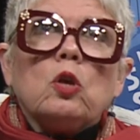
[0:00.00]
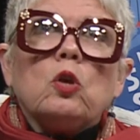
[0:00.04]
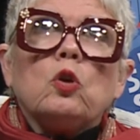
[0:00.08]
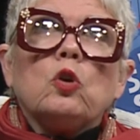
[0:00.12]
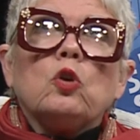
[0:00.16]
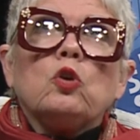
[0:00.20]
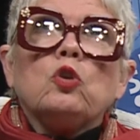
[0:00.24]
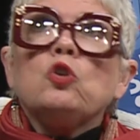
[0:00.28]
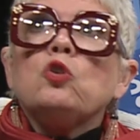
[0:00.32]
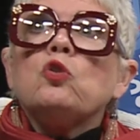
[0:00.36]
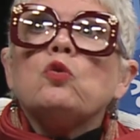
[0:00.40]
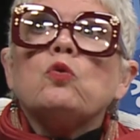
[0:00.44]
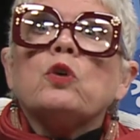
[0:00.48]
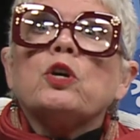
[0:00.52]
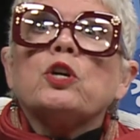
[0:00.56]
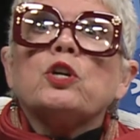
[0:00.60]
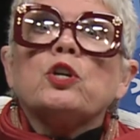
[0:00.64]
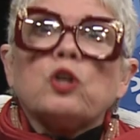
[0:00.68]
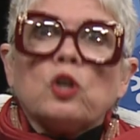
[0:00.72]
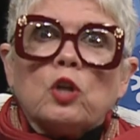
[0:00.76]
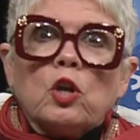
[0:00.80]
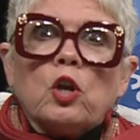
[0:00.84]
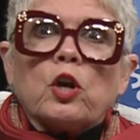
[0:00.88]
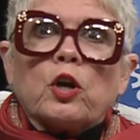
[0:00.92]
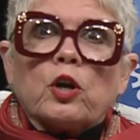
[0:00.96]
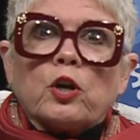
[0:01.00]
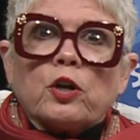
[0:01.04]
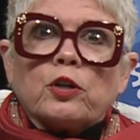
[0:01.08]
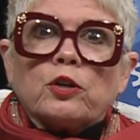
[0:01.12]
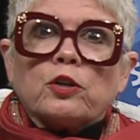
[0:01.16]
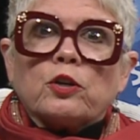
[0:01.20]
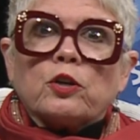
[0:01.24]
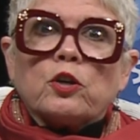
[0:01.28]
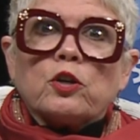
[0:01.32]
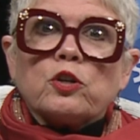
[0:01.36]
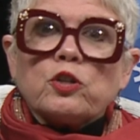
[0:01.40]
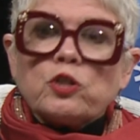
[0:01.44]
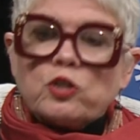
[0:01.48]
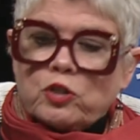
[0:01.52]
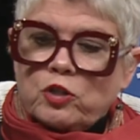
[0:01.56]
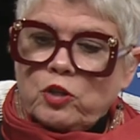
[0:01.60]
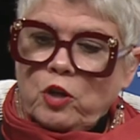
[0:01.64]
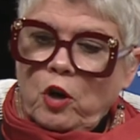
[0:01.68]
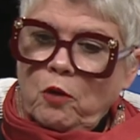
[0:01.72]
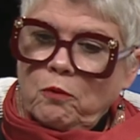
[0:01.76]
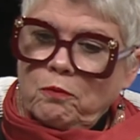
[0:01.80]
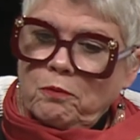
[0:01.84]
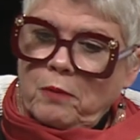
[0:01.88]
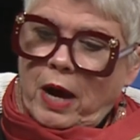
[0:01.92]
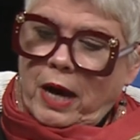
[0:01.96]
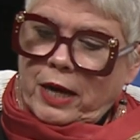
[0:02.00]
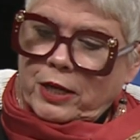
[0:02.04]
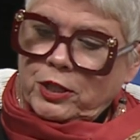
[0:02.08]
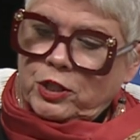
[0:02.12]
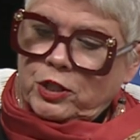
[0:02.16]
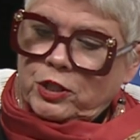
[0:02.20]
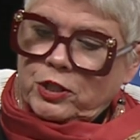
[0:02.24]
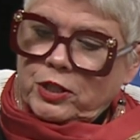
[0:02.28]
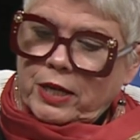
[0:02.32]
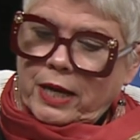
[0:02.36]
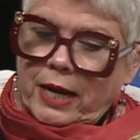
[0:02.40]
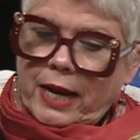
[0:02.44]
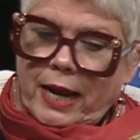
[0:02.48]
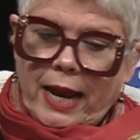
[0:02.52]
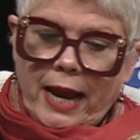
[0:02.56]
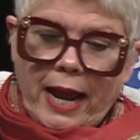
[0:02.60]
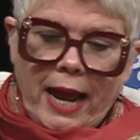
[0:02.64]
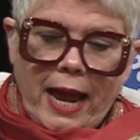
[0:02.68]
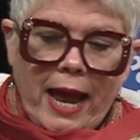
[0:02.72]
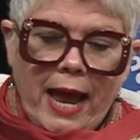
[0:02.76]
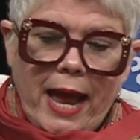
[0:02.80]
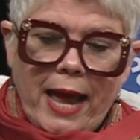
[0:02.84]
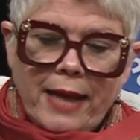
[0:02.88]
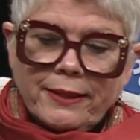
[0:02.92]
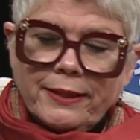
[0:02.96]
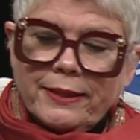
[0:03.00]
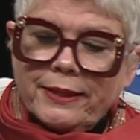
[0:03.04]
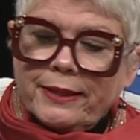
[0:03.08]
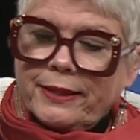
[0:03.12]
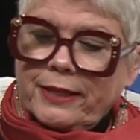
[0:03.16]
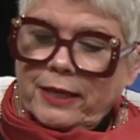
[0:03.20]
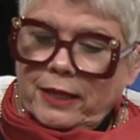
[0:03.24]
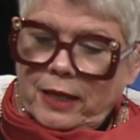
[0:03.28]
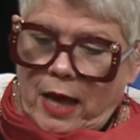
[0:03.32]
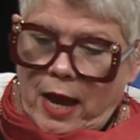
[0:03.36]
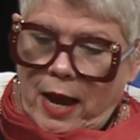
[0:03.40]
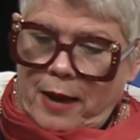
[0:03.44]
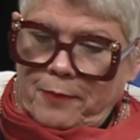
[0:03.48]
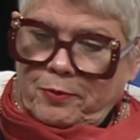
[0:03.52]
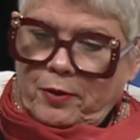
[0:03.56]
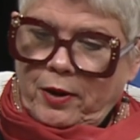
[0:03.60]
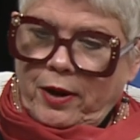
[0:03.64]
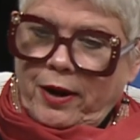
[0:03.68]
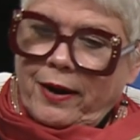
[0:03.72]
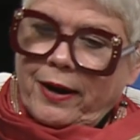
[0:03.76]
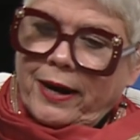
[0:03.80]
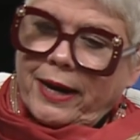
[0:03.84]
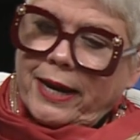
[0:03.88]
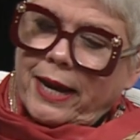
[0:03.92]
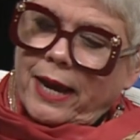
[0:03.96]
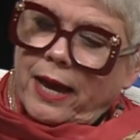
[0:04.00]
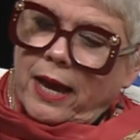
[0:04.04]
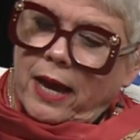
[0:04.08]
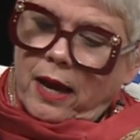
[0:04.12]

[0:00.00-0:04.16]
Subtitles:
You could learn so much at the library.